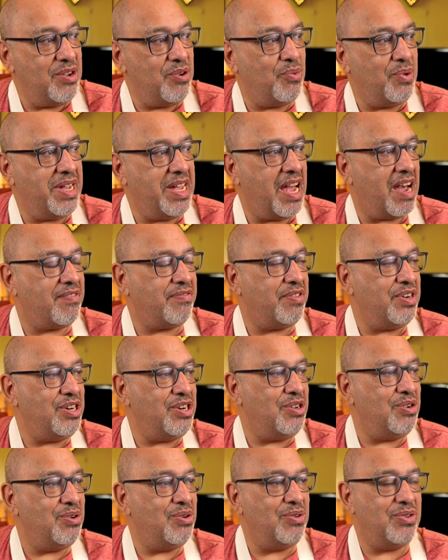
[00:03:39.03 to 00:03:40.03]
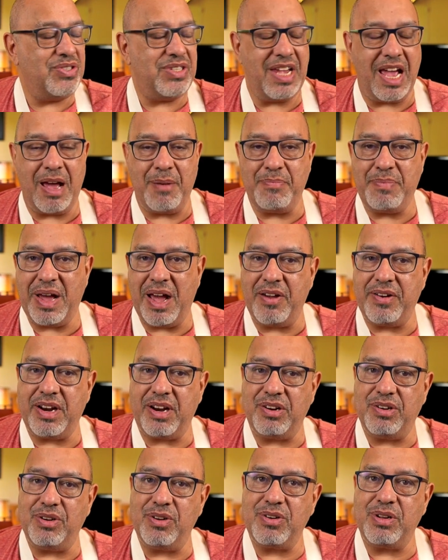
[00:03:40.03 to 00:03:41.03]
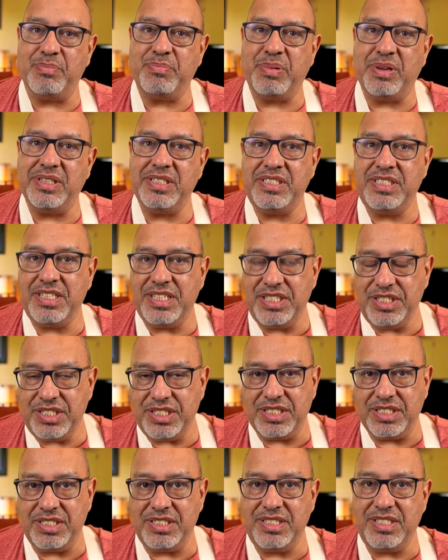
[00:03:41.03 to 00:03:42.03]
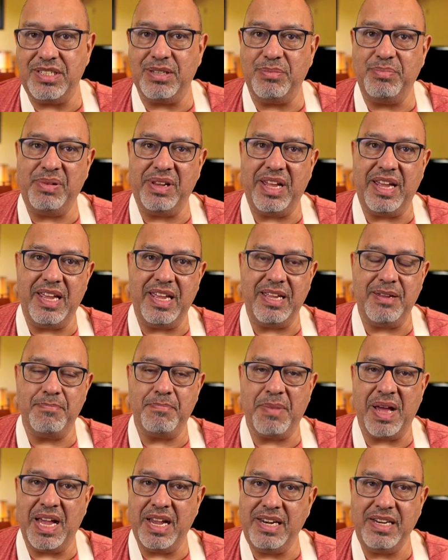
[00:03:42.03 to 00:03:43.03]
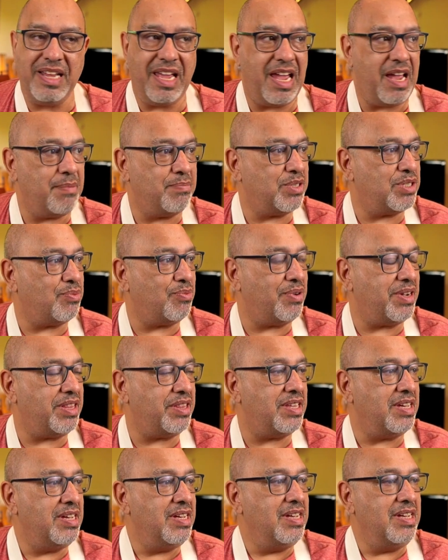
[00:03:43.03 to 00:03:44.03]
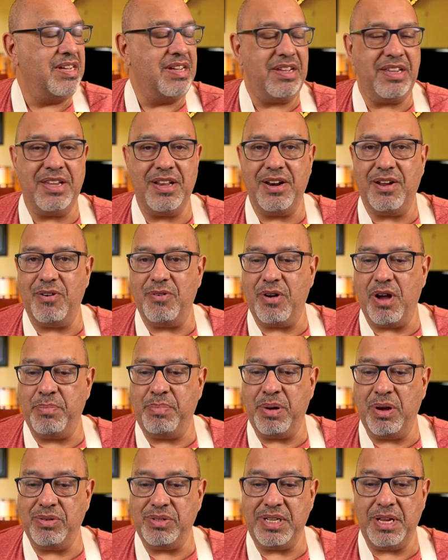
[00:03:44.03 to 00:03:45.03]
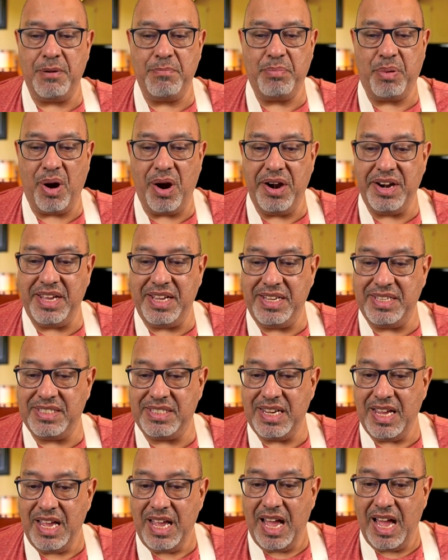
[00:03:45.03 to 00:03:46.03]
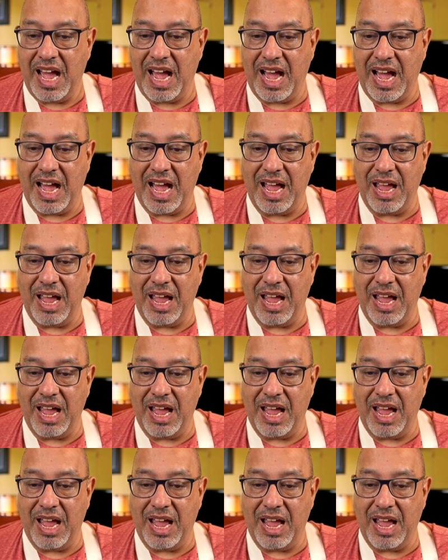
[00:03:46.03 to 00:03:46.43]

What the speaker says: We have news about our local politicians still playing mind games with, opposing parties. We